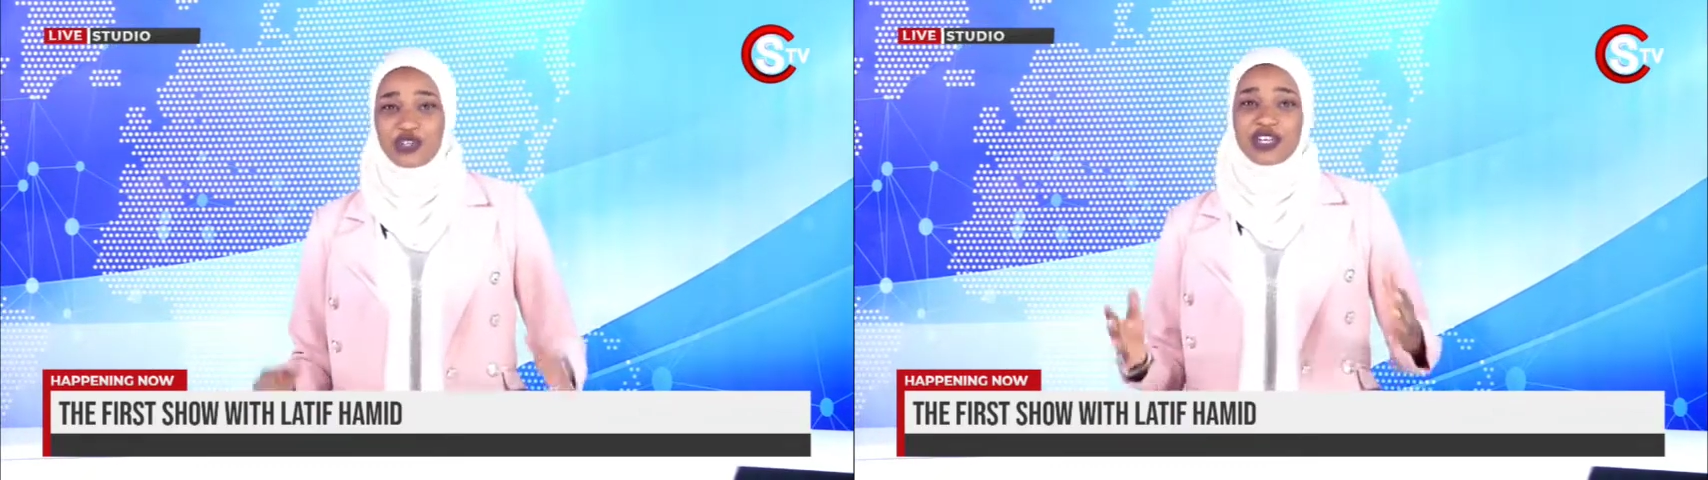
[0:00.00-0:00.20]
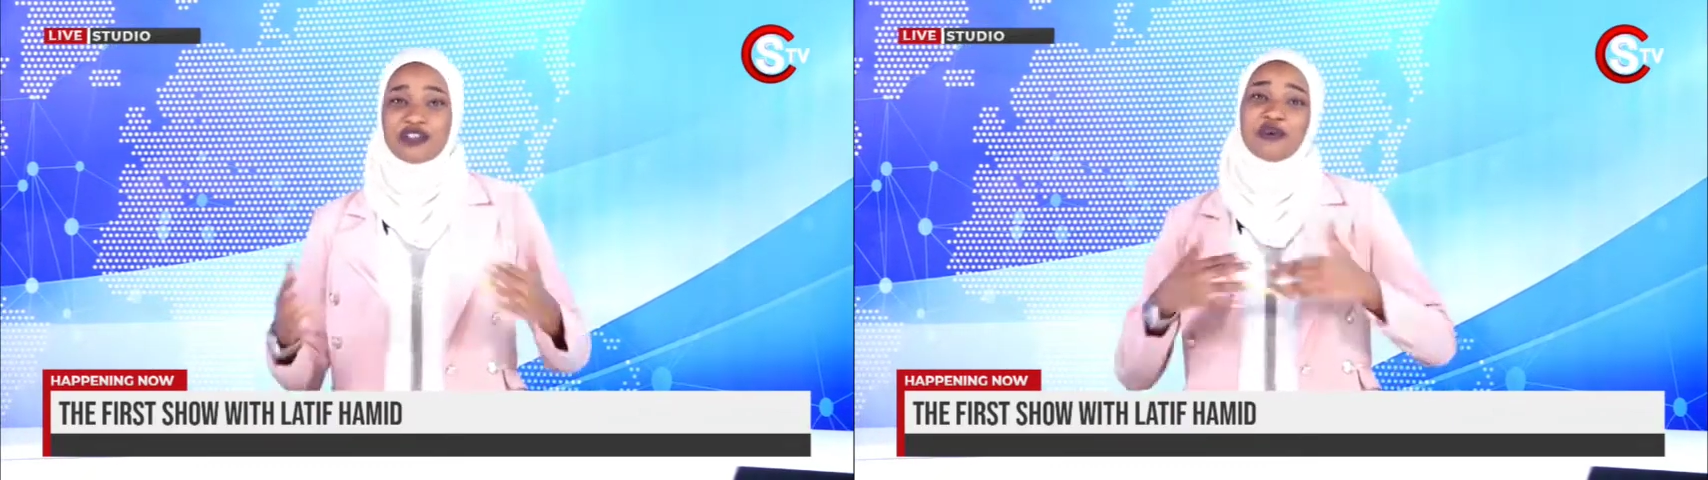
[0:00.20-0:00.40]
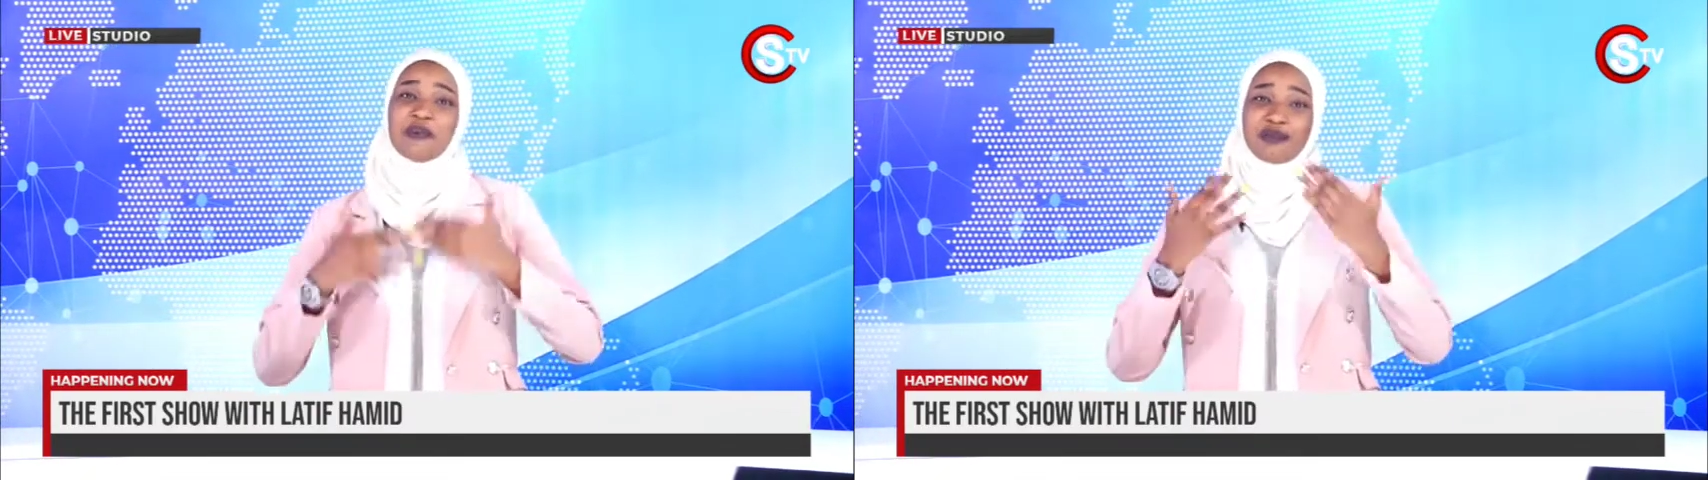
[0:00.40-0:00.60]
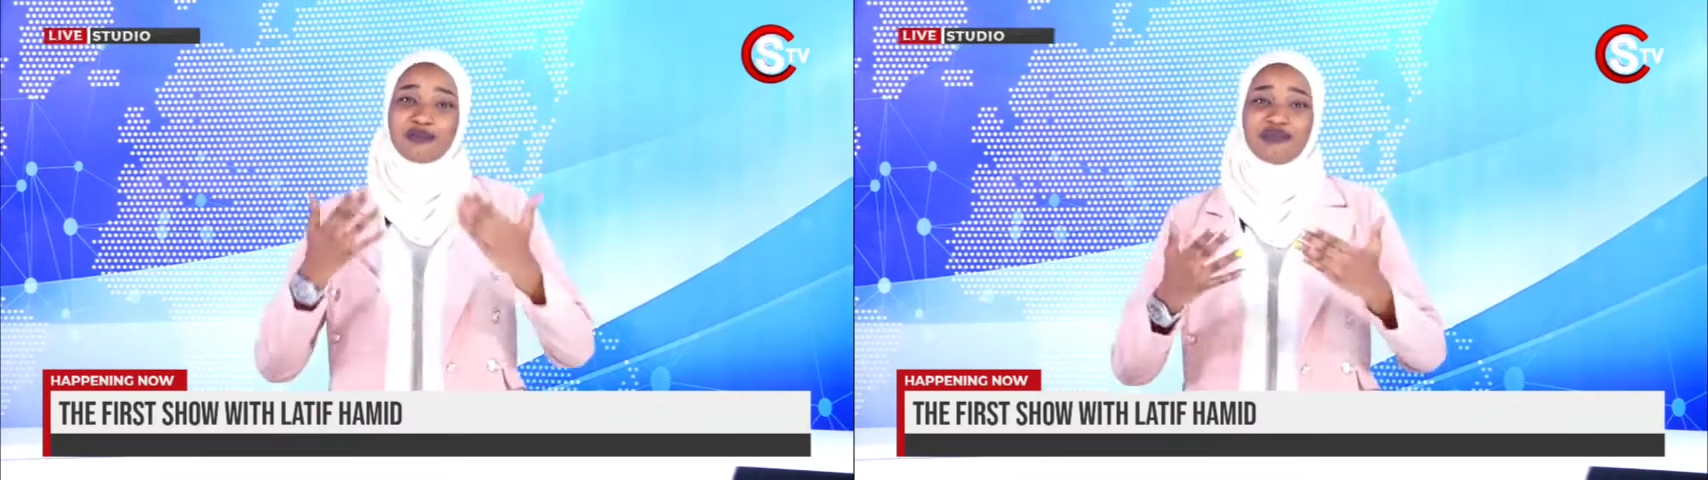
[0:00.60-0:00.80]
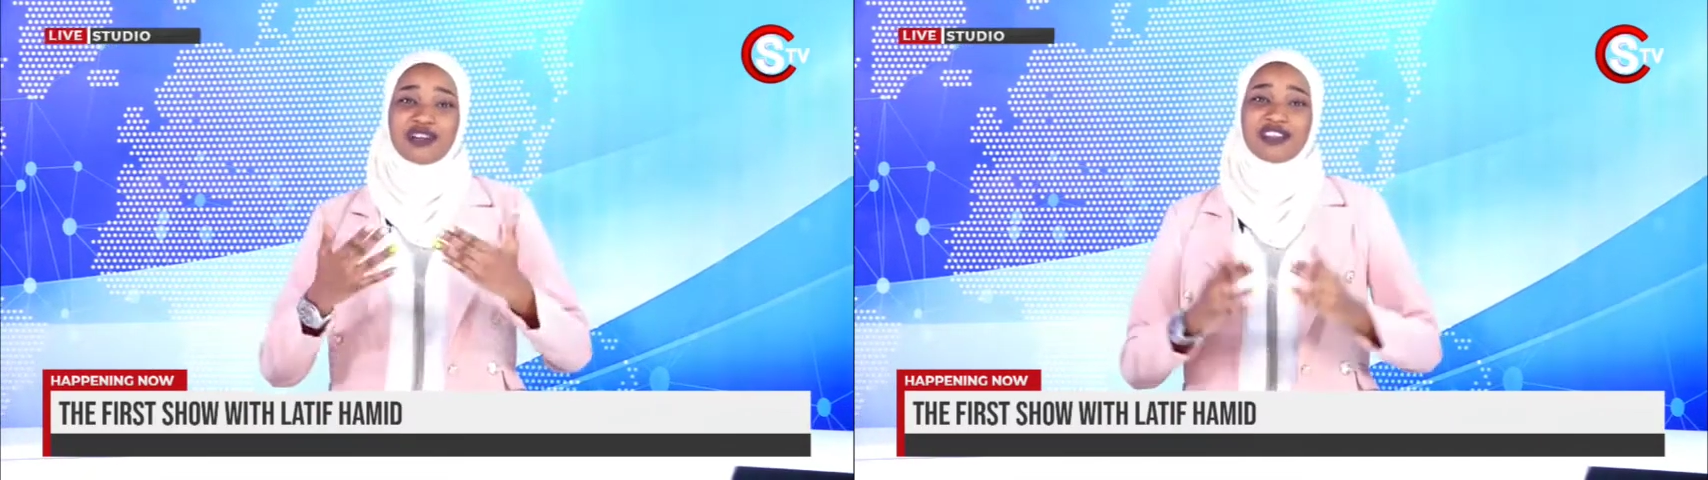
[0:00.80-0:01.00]
Ignore my
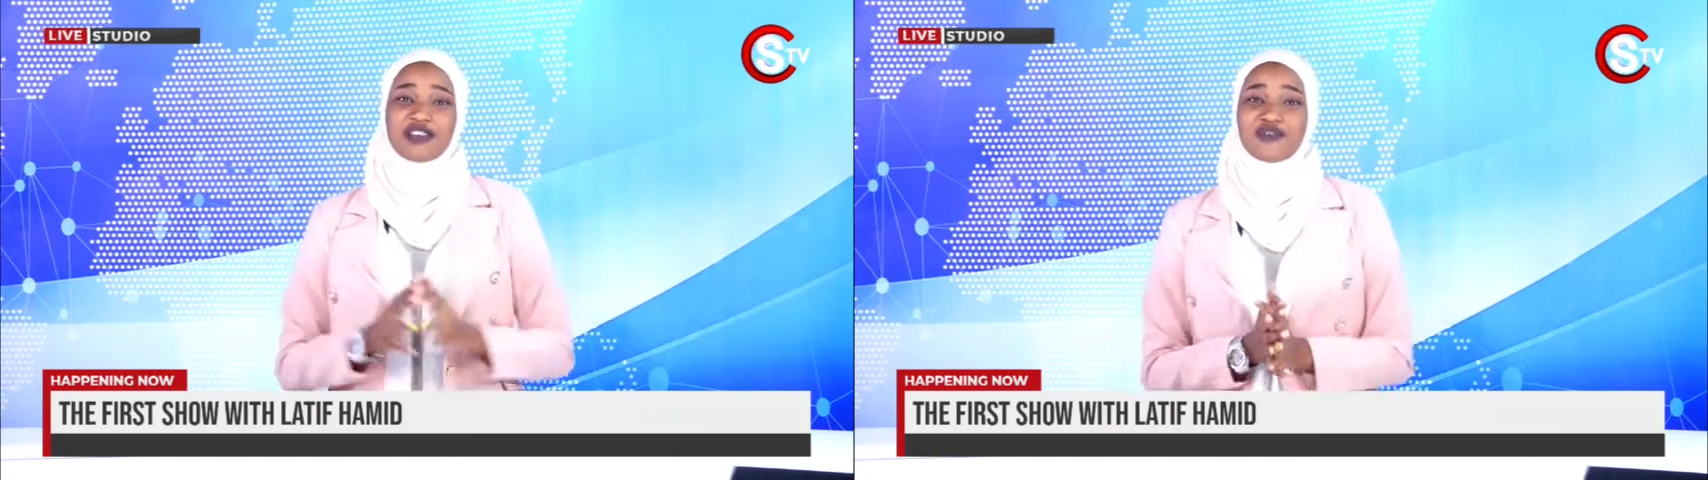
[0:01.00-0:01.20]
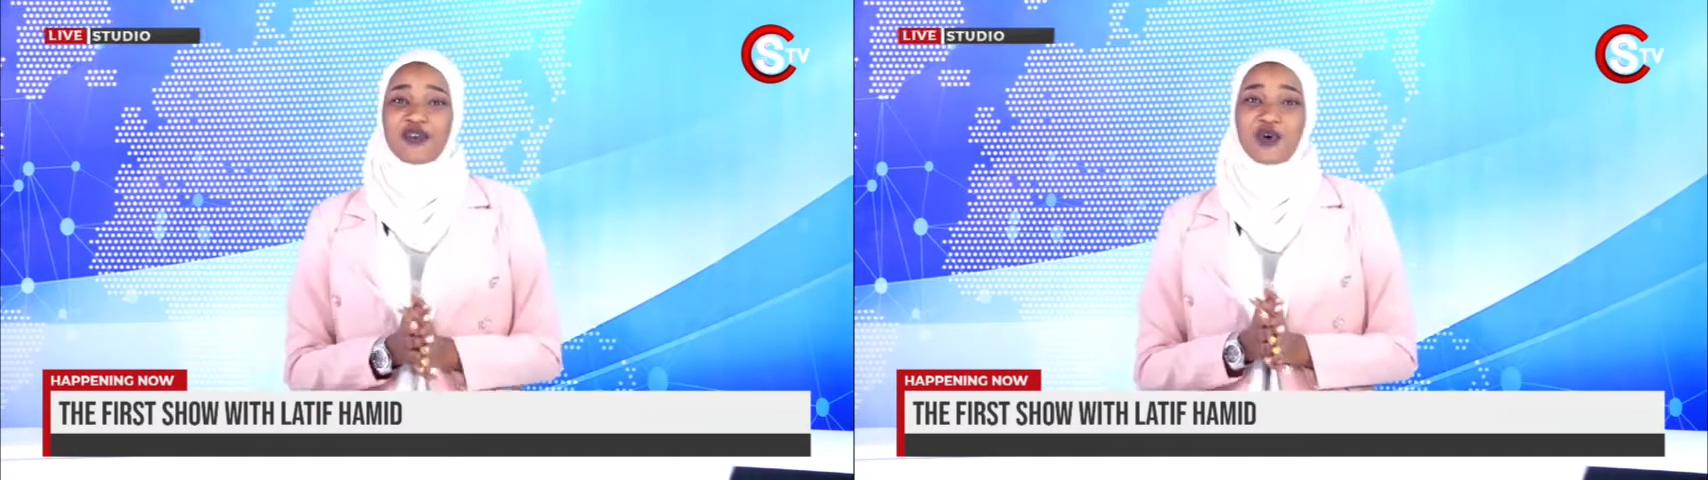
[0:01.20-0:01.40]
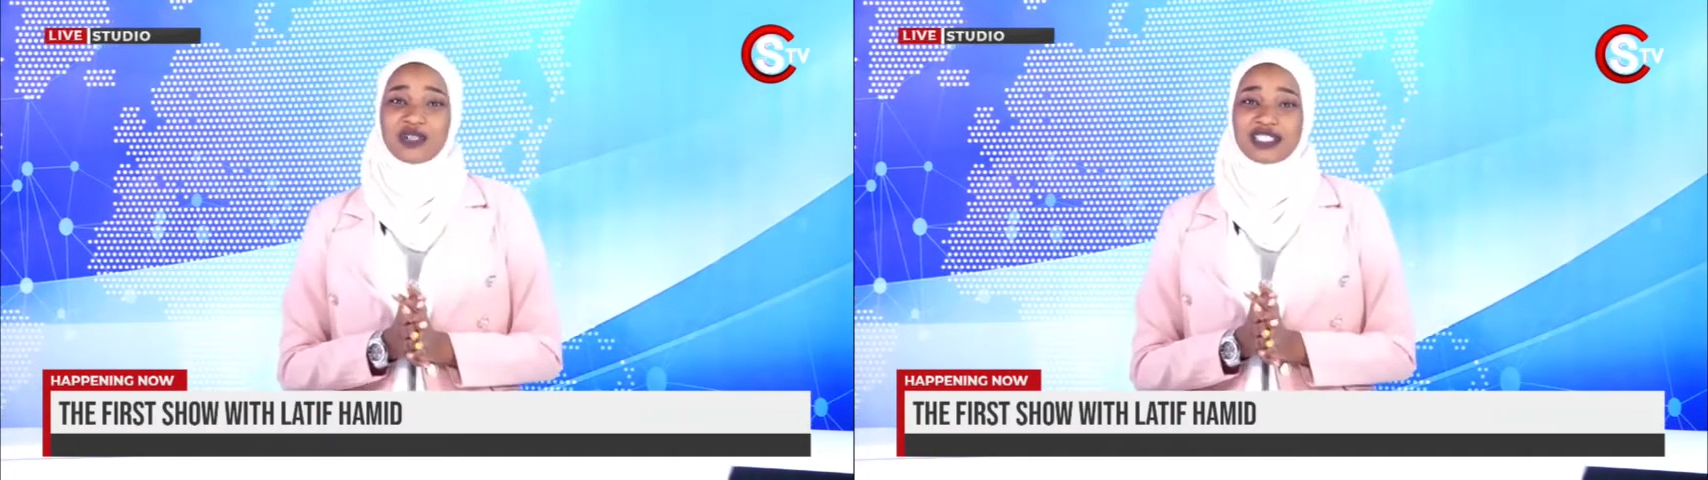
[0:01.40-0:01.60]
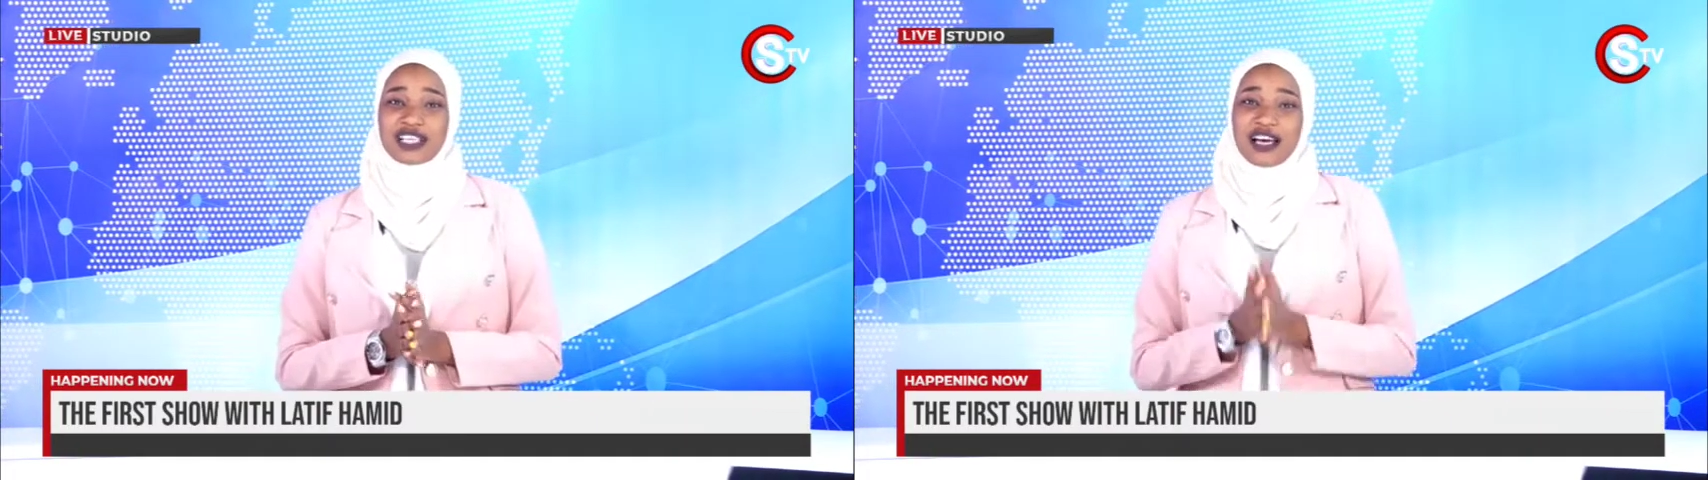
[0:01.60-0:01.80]
breathing, of course.